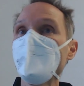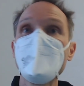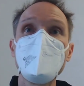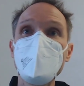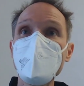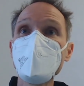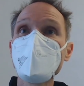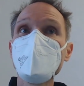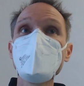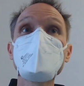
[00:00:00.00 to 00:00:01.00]
And there, the
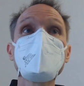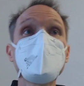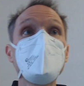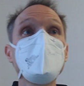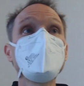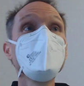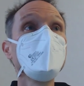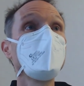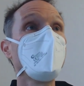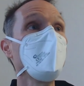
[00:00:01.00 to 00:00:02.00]
user can do
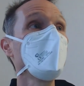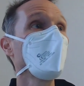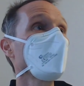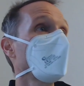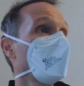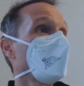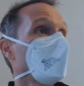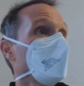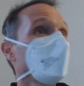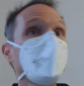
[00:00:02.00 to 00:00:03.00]
way more
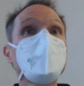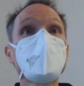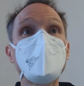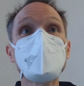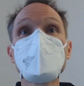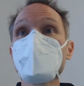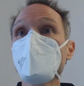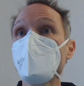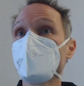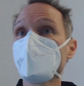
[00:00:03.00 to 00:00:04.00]
complicated interactions with
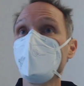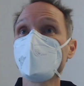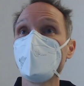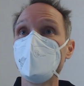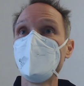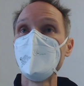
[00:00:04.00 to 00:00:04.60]
our software.